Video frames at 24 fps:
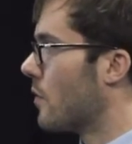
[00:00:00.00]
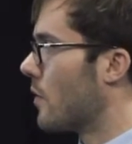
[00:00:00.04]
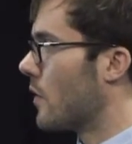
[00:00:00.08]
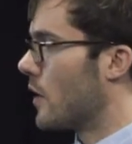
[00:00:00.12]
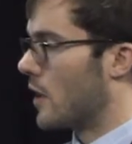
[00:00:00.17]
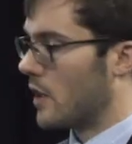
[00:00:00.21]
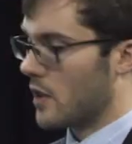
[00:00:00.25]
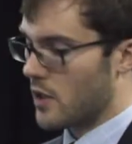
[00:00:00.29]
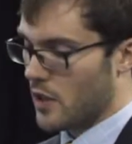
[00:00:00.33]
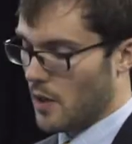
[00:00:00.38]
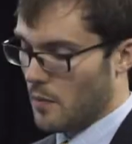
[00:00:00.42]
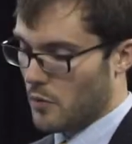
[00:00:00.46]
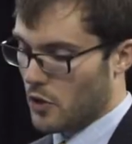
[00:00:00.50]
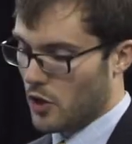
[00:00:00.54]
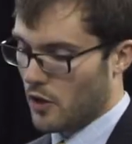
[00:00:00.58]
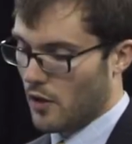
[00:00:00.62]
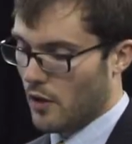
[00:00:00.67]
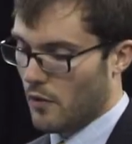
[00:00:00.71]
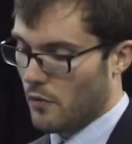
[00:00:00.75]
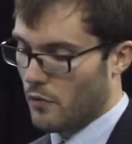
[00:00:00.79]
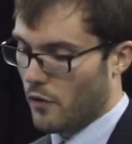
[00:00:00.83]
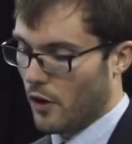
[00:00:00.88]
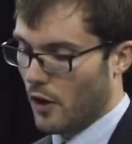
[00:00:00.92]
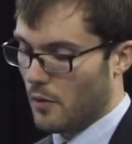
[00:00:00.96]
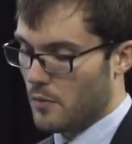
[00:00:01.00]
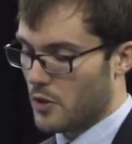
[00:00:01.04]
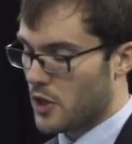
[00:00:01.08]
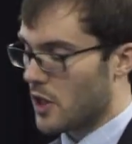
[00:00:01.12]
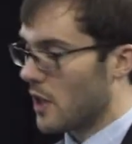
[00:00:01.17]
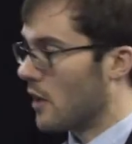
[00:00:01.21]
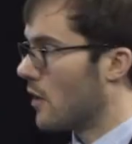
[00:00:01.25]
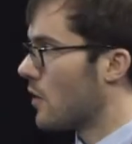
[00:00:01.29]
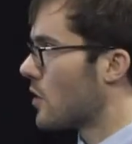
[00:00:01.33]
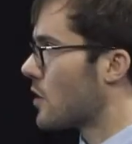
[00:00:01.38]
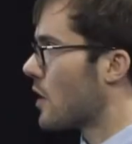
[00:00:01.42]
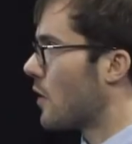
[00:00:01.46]
the assumption that farm
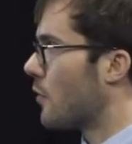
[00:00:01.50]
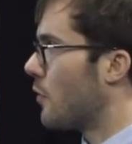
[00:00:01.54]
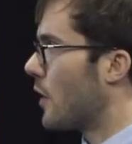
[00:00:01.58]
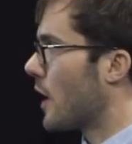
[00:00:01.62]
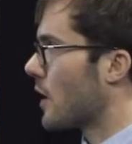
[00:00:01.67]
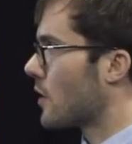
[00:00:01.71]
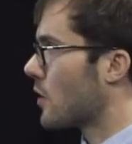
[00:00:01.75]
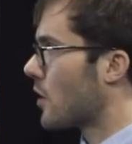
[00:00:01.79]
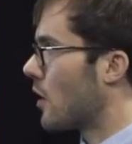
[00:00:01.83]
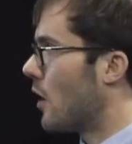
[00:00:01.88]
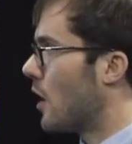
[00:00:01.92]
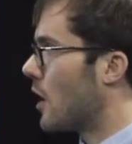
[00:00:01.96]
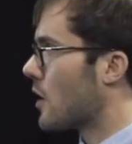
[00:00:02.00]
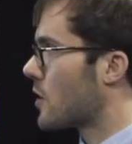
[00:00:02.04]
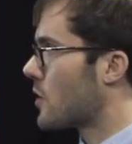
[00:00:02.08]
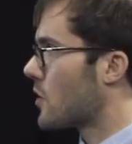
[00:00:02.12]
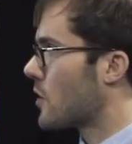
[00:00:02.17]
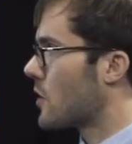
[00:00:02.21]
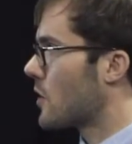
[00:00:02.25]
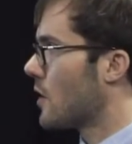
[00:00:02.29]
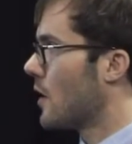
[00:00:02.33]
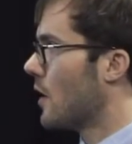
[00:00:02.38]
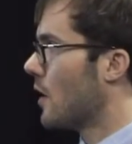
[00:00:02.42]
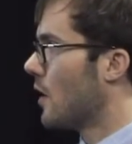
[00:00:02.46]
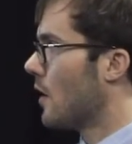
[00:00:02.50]
sales affect costs.